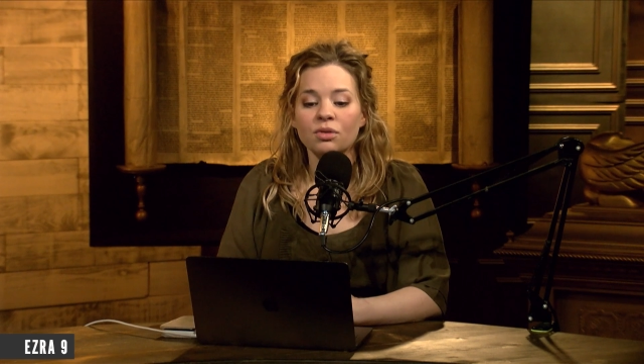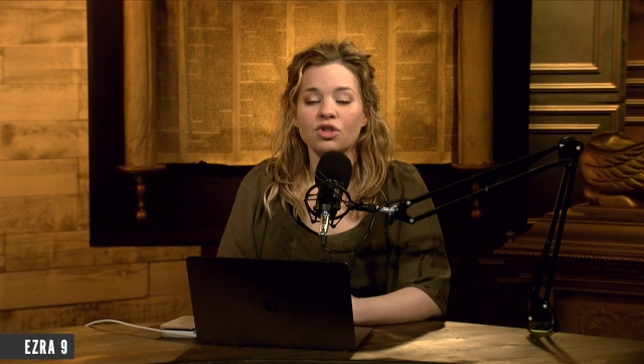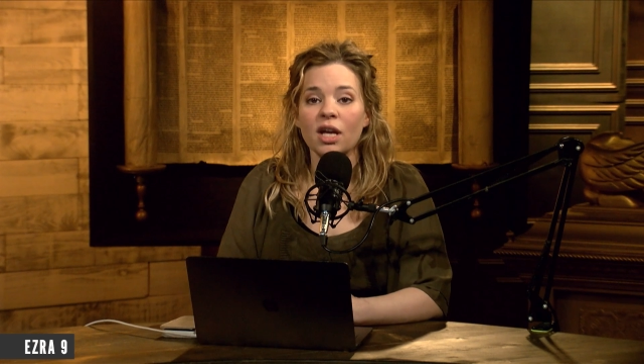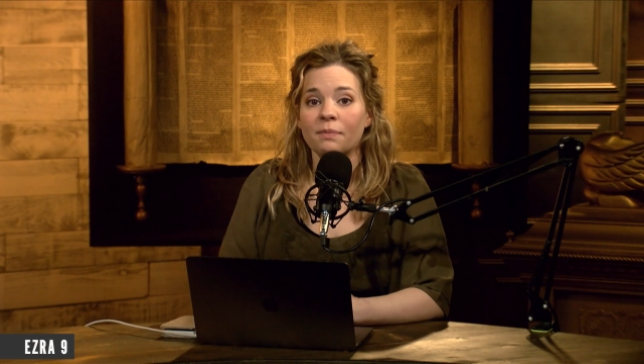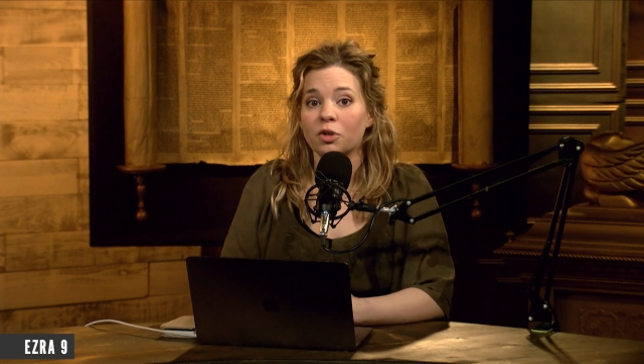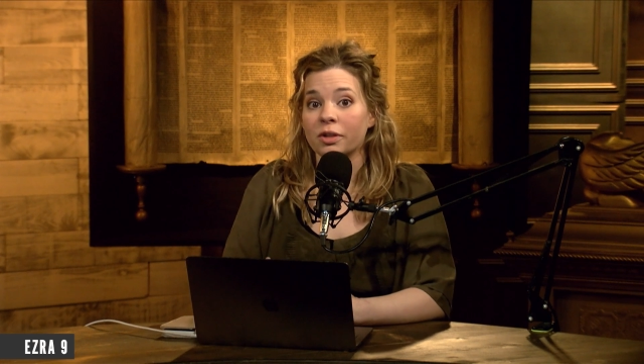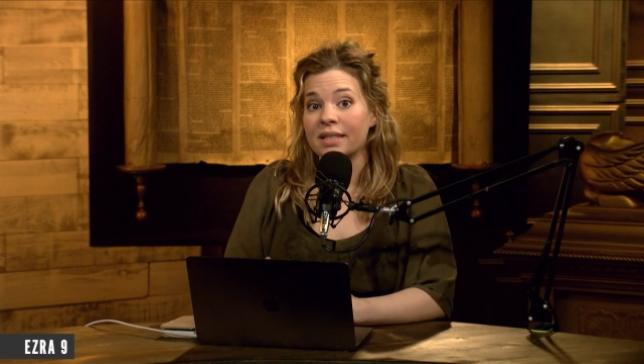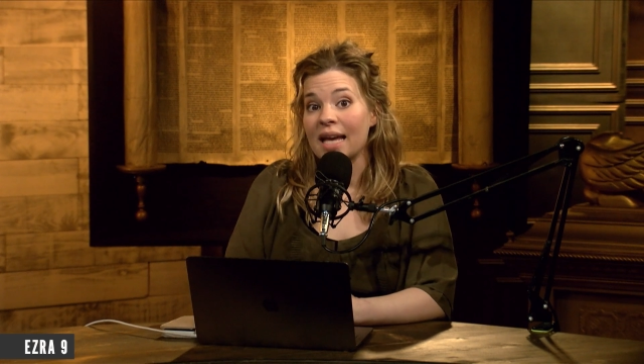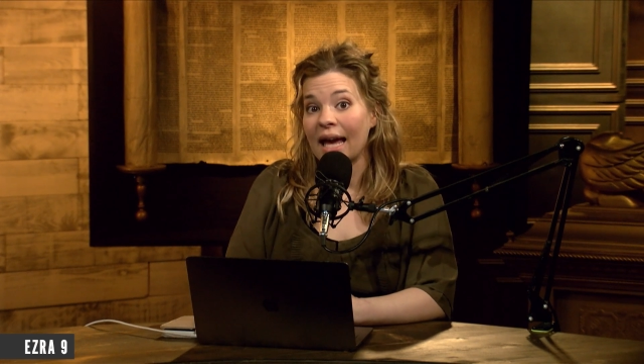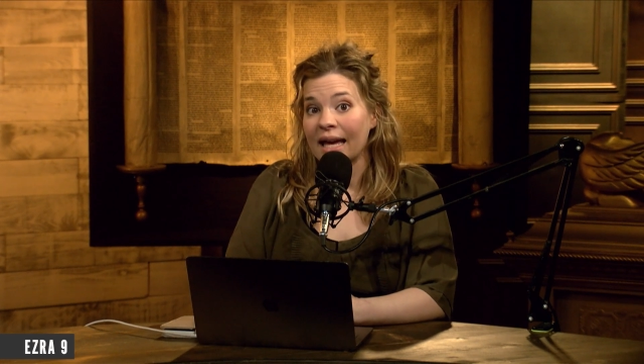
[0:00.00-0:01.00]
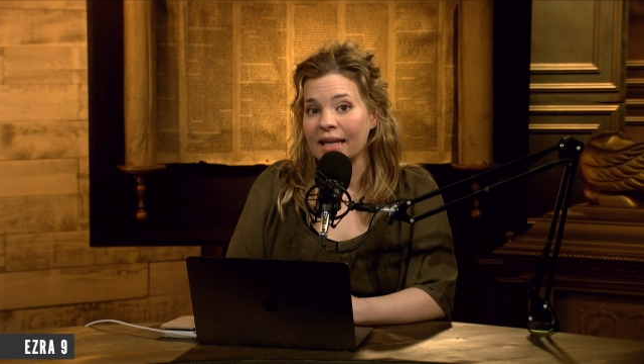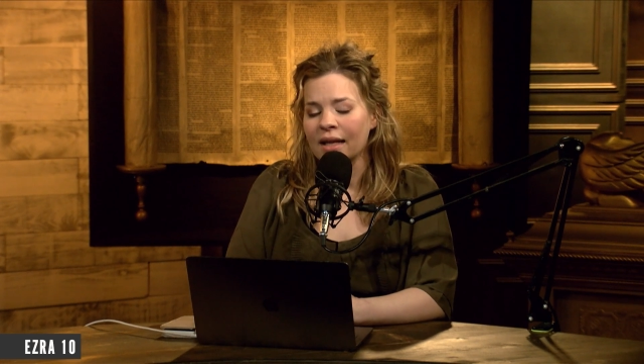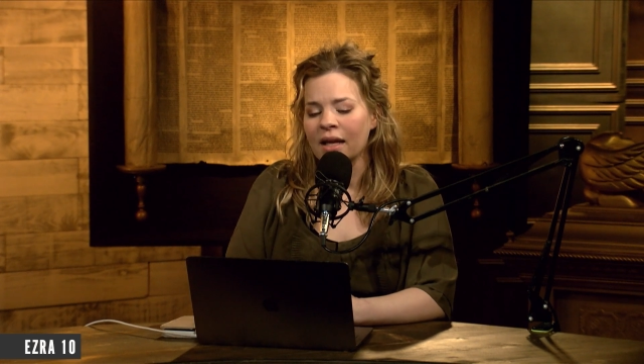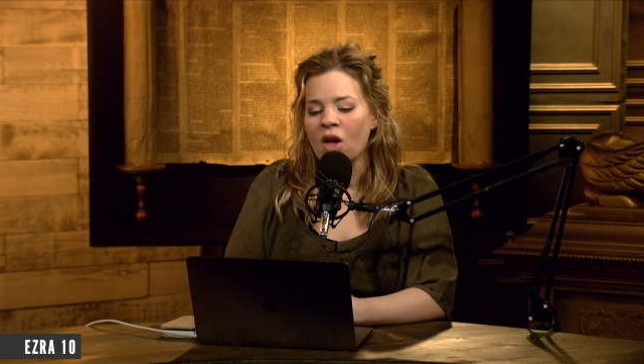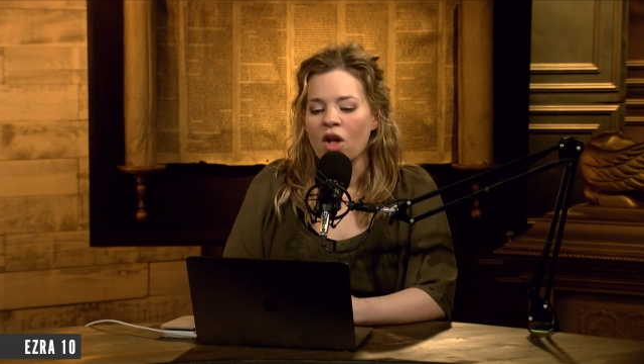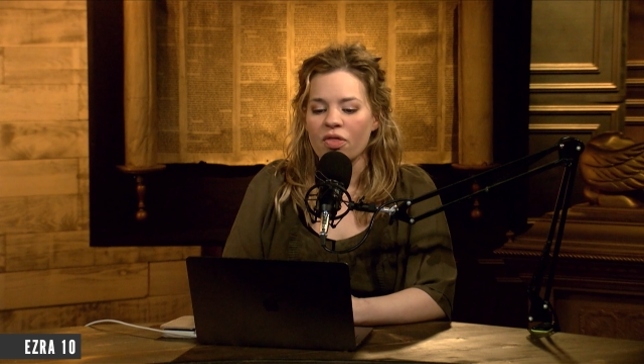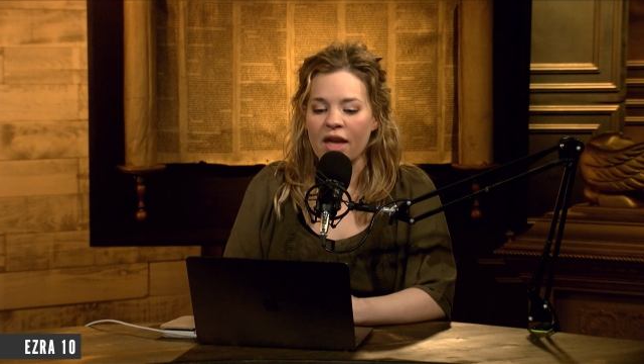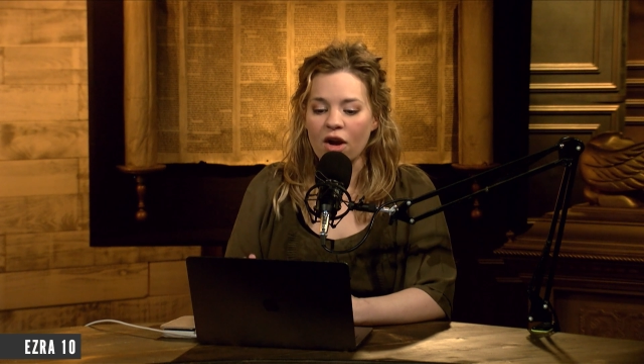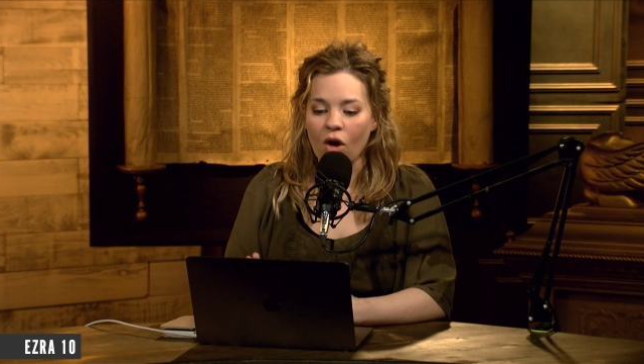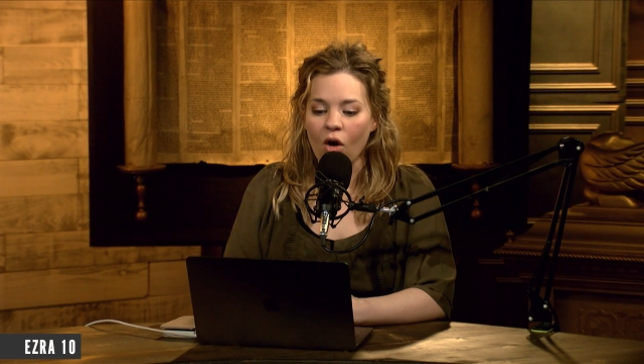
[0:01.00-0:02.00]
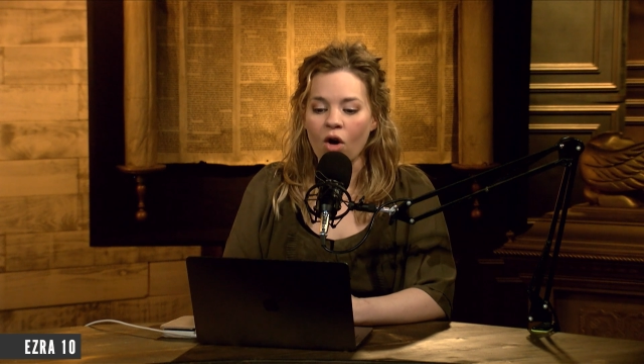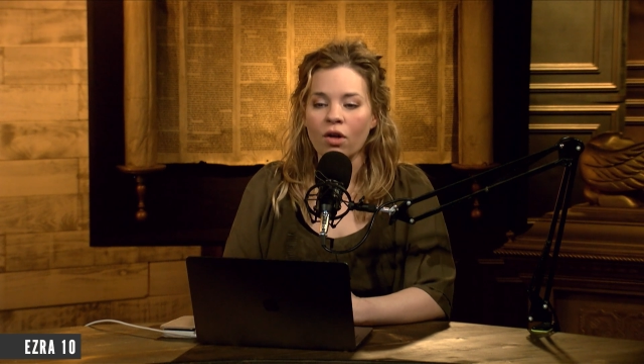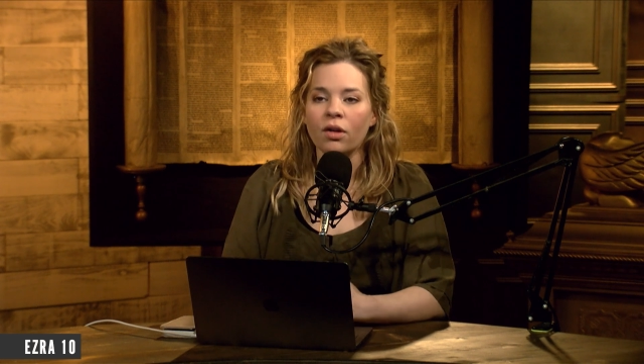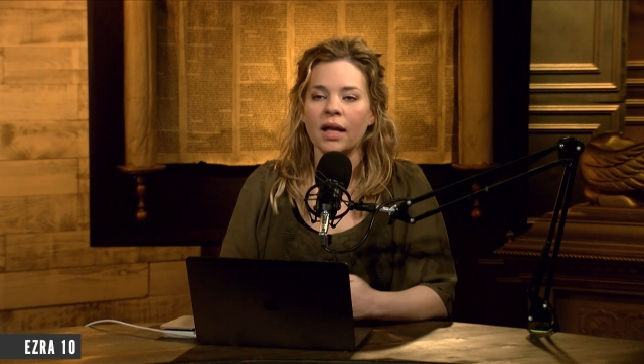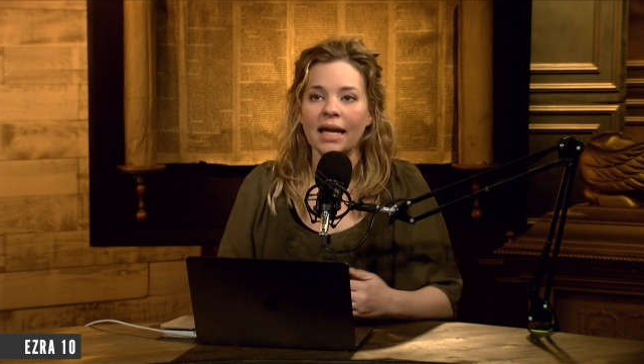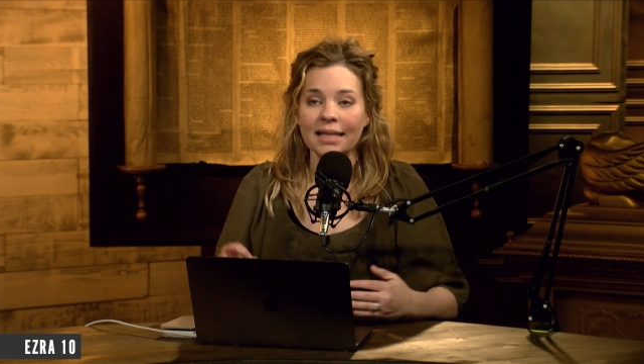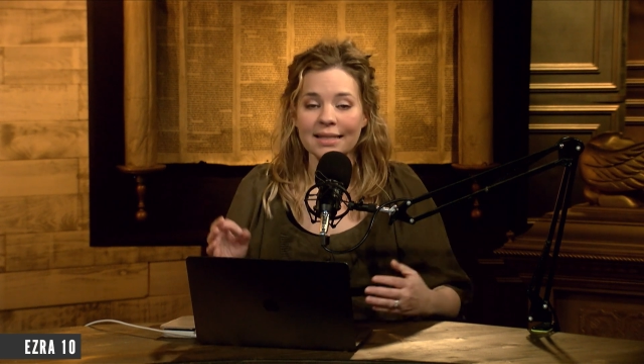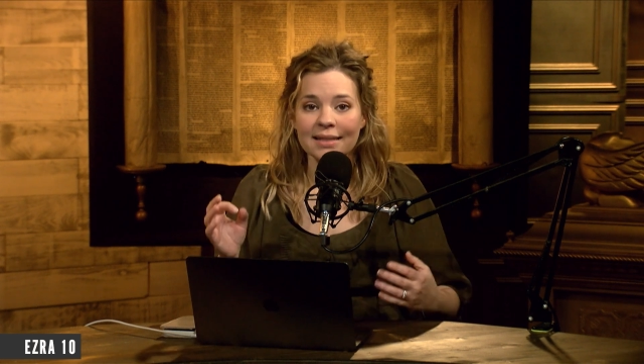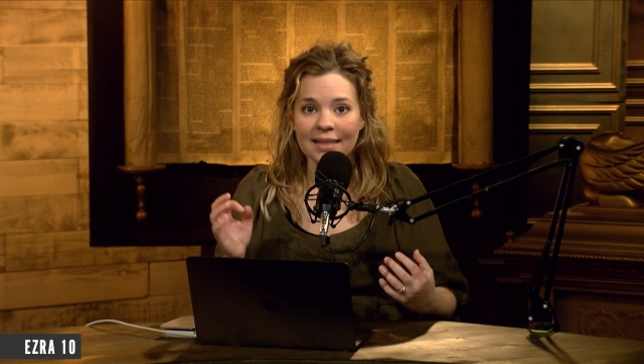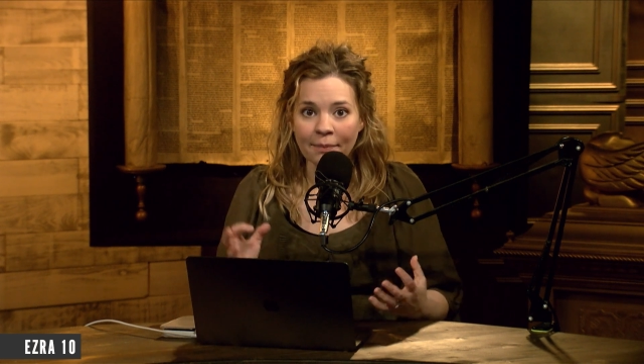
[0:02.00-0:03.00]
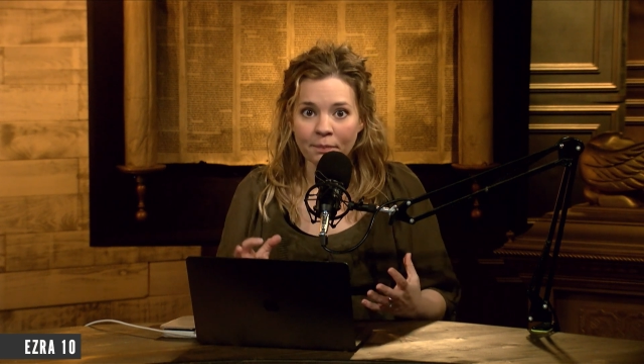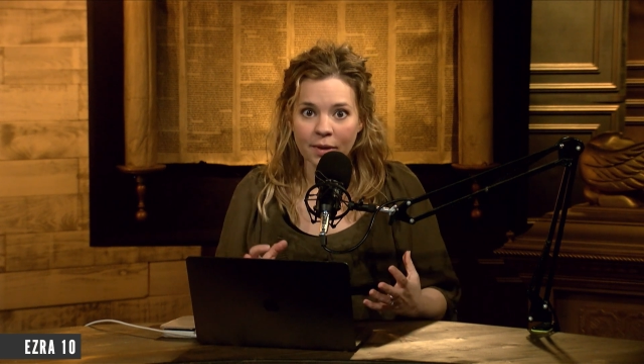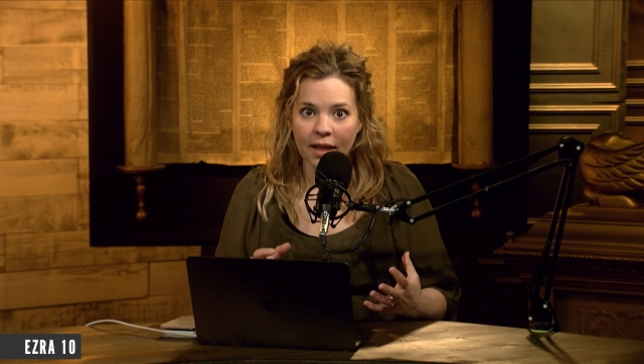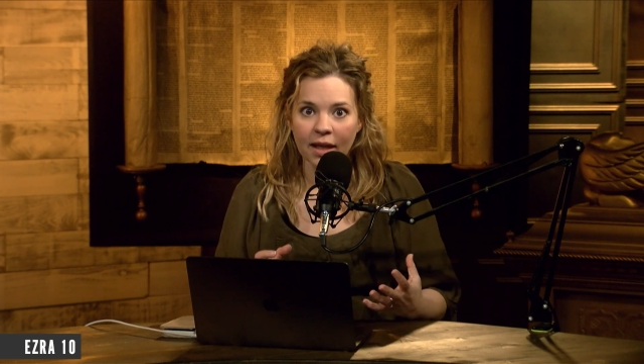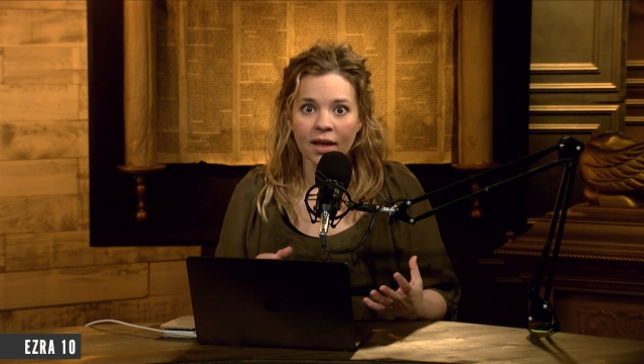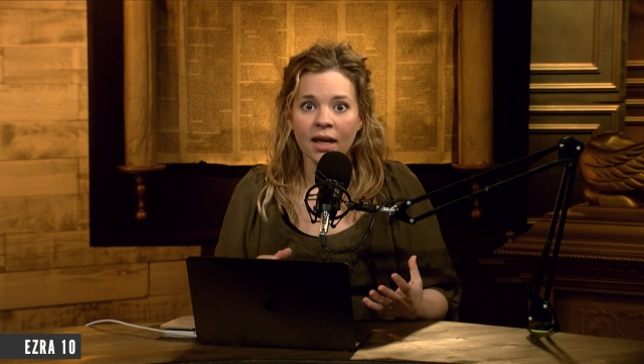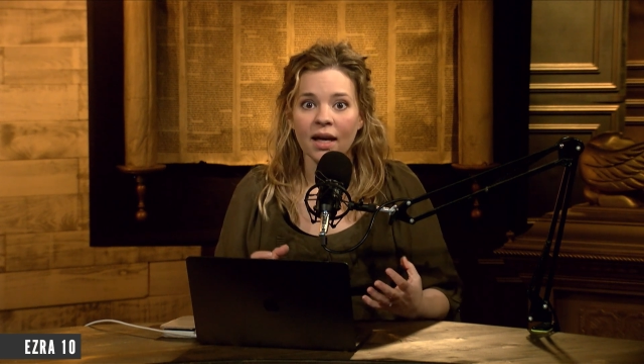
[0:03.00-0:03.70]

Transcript: chapter 10, they call an assembly